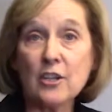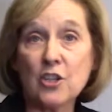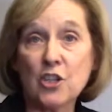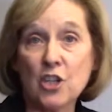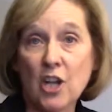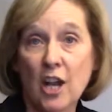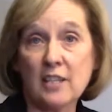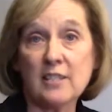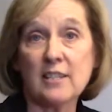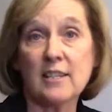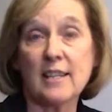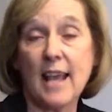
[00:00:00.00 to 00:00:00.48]

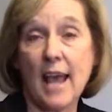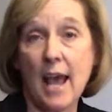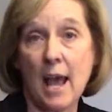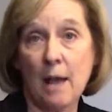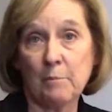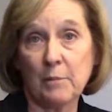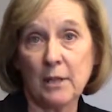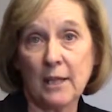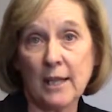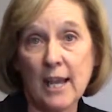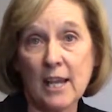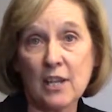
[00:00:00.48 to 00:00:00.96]
just the
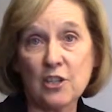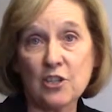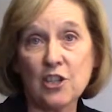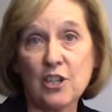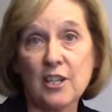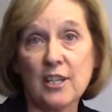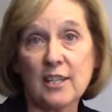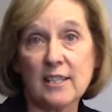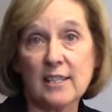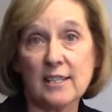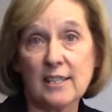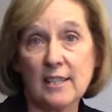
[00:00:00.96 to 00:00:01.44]

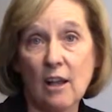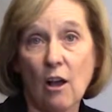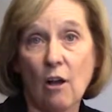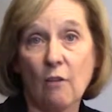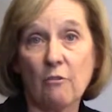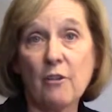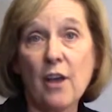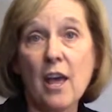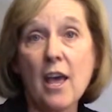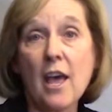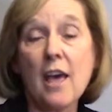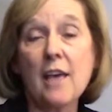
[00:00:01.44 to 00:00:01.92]
application
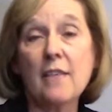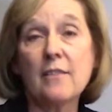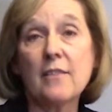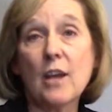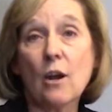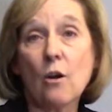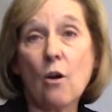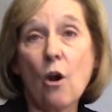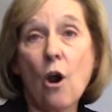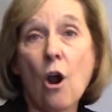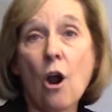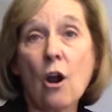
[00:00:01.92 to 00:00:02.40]
itself.
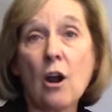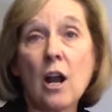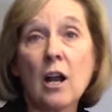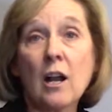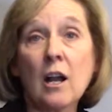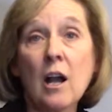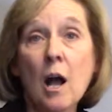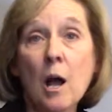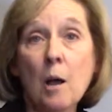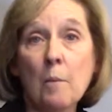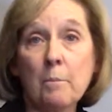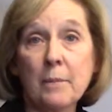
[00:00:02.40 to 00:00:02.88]
There are
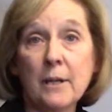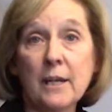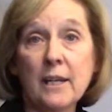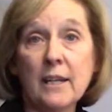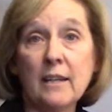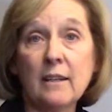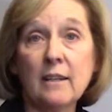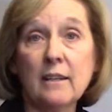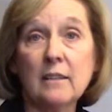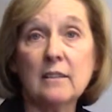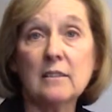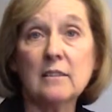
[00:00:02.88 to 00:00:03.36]

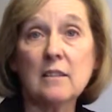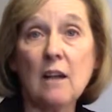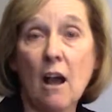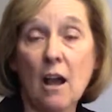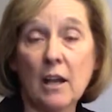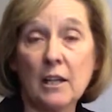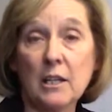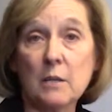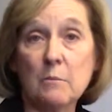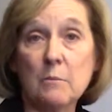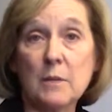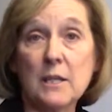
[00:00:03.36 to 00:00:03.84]
accompanying
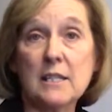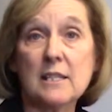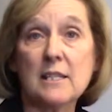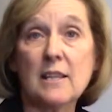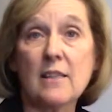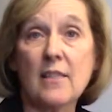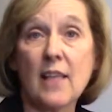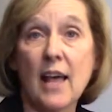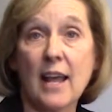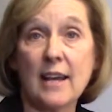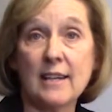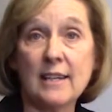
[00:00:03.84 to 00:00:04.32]
documents
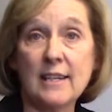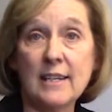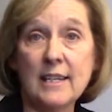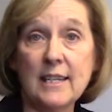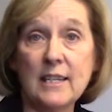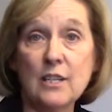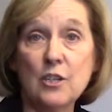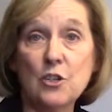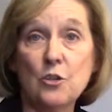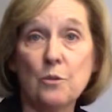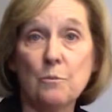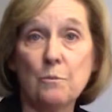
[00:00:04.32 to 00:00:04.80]
that
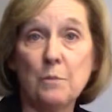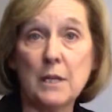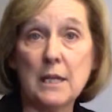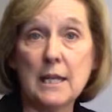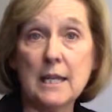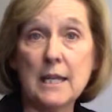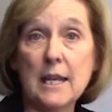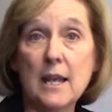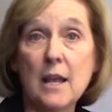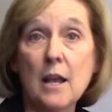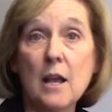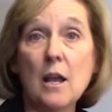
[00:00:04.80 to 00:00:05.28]
need to
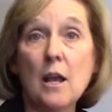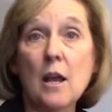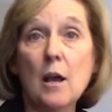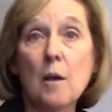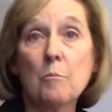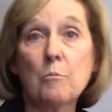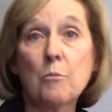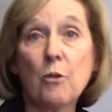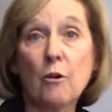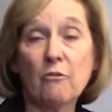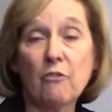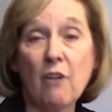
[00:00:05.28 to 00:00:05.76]
be
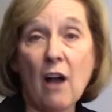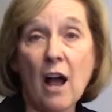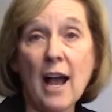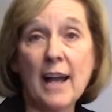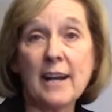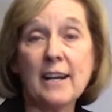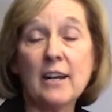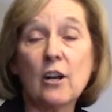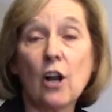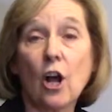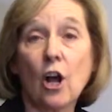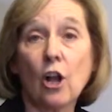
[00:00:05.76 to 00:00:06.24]

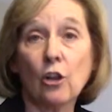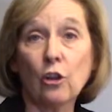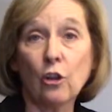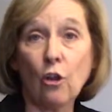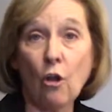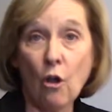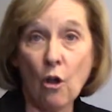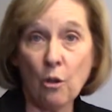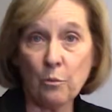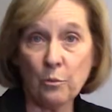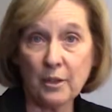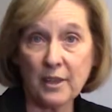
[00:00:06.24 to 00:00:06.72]
provided
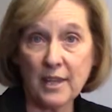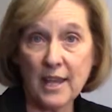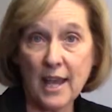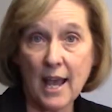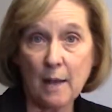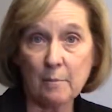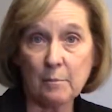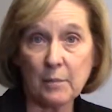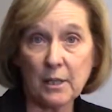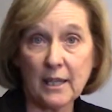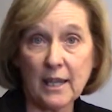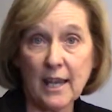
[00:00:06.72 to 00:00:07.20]
along with the
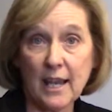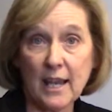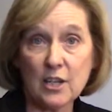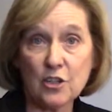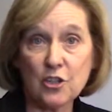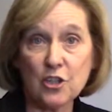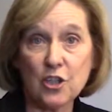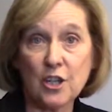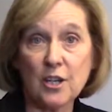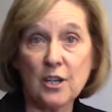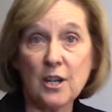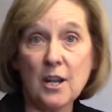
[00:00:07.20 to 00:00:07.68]

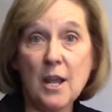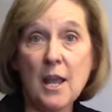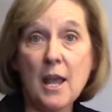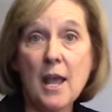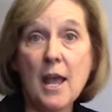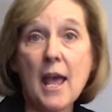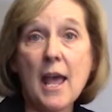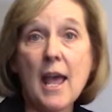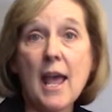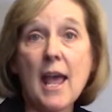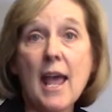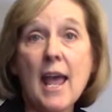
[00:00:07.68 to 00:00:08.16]
application,
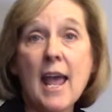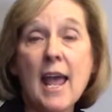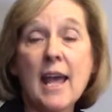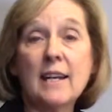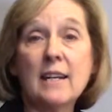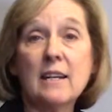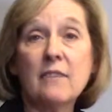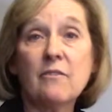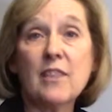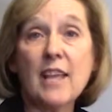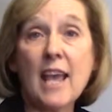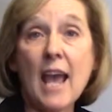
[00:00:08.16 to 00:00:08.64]

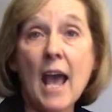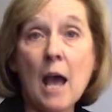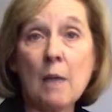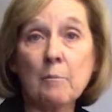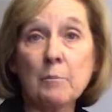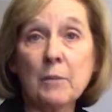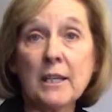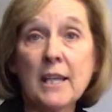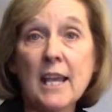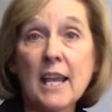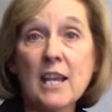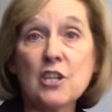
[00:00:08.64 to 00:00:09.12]
and if the
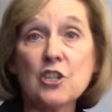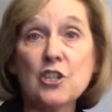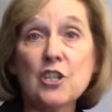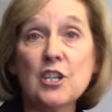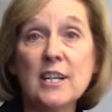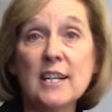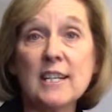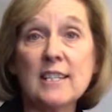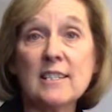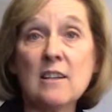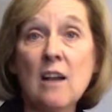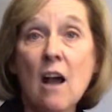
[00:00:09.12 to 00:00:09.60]
application
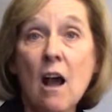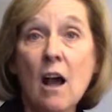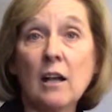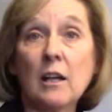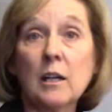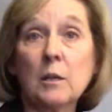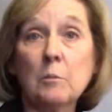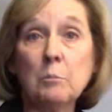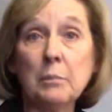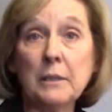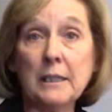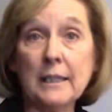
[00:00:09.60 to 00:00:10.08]
is not
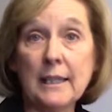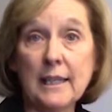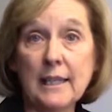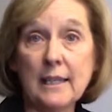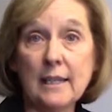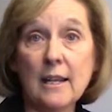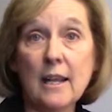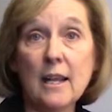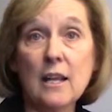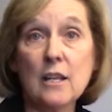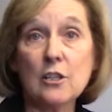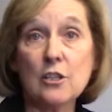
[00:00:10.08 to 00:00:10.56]
complete,
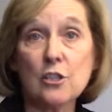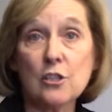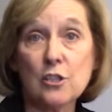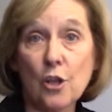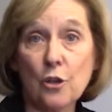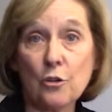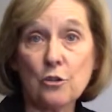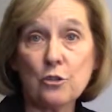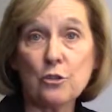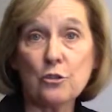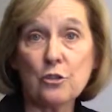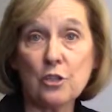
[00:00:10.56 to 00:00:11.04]

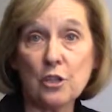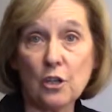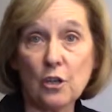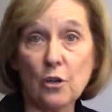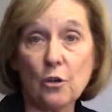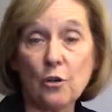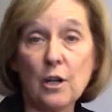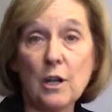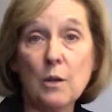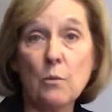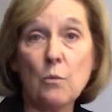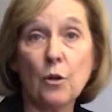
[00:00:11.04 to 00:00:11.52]
Social
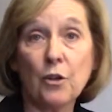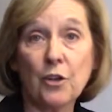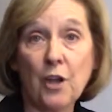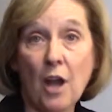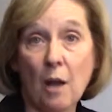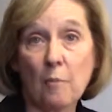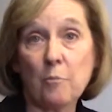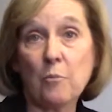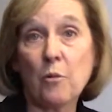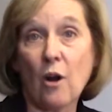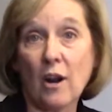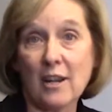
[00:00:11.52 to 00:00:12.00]
Security will
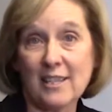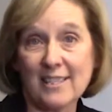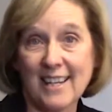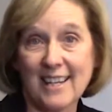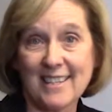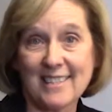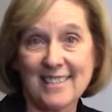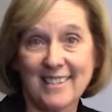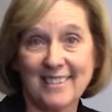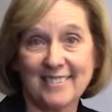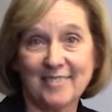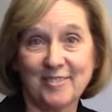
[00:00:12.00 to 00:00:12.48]
not
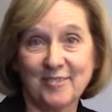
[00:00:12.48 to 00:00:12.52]
process it.